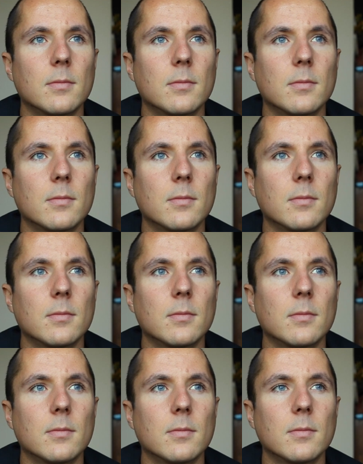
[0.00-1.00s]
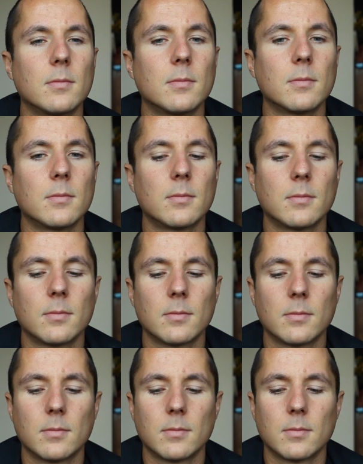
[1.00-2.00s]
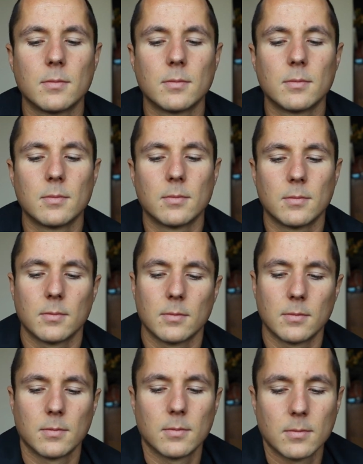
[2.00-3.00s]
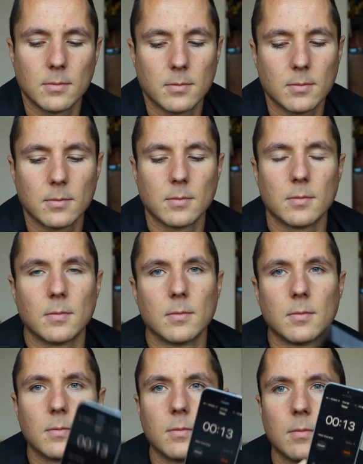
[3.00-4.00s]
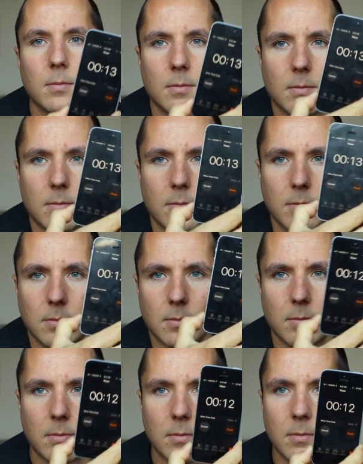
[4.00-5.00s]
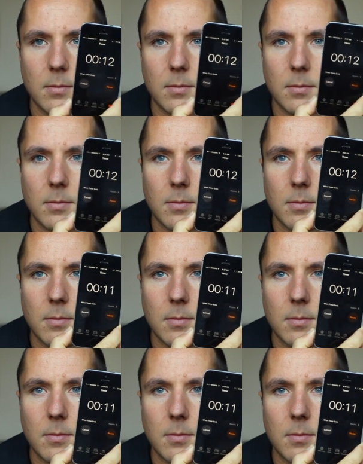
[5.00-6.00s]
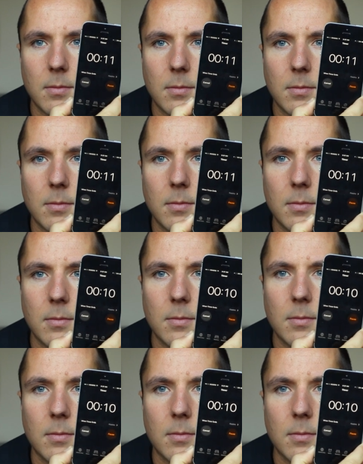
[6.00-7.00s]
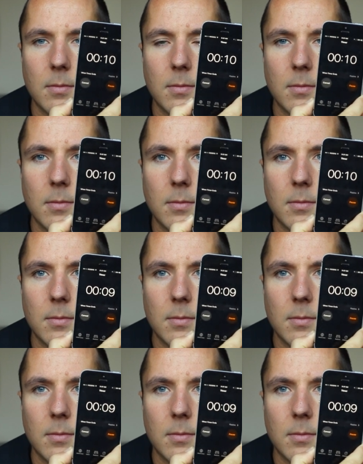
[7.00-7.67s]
Nothing is said.